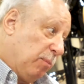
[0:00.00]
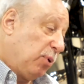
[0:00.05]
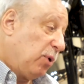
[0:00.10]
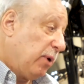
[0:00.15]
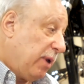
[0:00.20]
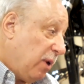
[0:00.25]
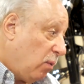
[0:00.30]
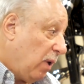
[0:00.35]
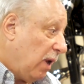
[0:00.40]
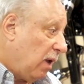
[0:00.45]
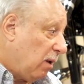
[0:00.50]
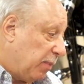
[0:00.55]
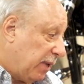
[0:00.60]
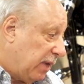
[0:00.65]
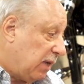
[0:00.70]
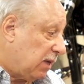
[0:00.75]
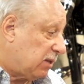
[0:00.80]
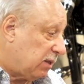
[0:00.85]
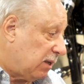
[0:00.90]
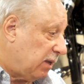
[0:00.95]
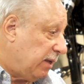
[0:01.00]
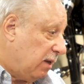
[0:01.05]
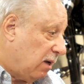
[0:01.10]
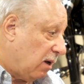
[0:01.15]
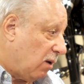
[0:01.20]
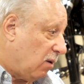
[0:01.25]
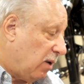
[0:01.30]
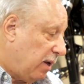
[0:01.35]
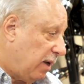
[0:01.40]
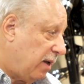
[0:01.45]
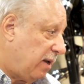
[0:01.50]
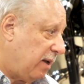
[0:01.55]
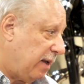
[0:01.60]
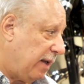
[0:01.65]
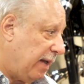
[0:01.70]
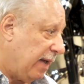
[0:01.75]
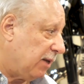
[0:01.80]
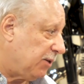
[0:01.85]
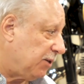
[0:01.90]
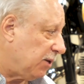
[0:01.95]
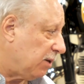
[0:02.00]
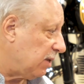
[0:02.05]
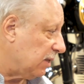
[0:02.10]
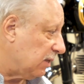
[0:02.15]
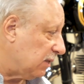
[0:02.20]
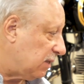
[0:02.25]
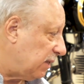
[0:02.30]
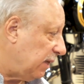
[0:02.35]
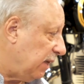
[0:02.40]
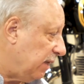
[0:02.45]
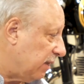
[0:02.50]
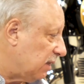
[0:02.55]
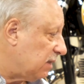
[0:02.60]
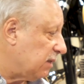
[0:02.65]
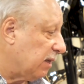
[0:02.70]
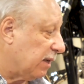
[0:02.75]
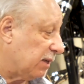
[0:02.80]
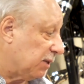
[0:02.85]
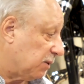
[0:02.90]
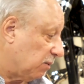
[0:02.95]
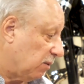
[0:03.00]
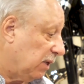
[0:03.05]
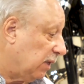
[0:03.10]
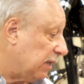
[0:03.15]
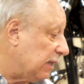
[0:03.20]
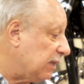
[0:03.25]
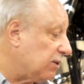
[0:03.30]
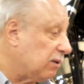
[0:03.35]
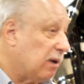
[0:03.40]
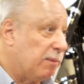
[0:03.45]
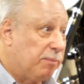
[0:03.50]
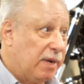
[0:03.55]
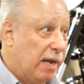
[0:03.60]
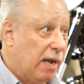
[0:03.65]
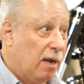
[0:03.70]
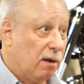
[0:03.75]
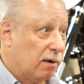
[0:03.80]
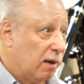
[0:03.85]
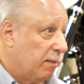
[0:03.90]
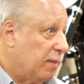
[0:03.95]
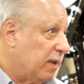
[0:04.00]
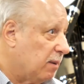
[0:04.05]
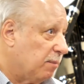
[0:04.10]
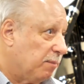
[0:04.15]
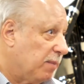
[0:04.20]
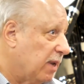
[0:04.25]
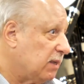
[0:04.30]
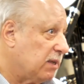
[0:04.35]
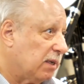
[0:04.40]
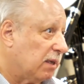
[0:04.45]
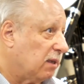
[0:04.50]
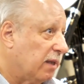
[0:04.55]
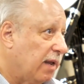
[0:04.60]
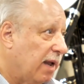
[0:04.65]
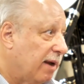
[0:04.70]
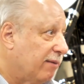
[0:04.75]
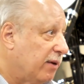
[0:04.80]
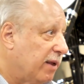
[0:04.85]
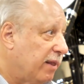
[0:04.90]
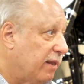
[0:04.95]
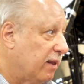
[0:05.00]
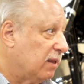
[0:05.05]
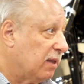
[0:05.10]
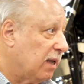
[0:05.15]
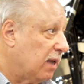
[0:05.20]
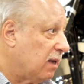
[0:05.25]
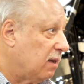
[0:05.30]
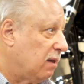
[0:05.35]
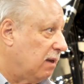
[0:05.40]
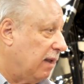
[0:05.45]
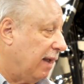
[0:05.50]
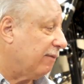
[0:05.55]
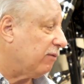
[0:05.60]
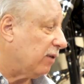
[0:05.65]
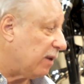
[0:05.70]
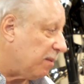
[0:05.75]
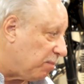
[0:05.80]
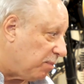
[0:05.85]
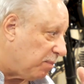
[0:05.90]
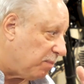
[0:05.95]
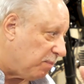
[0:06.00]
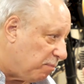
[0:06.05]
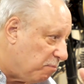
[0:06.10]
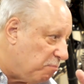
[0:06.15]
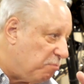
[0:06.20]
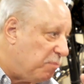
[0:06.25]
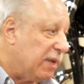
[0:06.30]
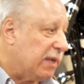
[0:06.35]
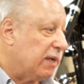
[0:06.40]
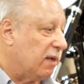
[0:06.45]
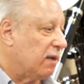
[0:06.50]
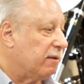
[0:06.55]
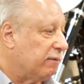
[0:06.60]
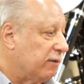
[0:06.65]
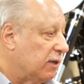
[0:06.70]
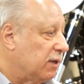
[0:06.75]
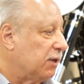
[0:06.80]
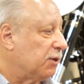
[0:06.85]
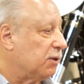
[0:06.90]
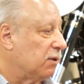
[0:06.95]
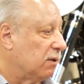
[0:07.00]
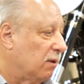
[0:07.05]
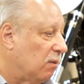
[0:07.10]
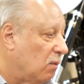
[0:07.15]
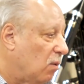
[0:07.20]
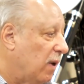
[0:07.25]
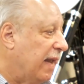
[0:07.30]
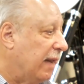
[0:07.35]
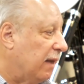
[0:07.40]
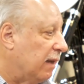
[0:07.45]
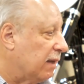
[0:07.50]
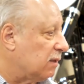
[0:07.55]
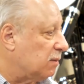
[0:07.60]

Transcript: Pretty well, because, you know, as you can see, this thing is really stripped down. I mean, basically every bit of additional weight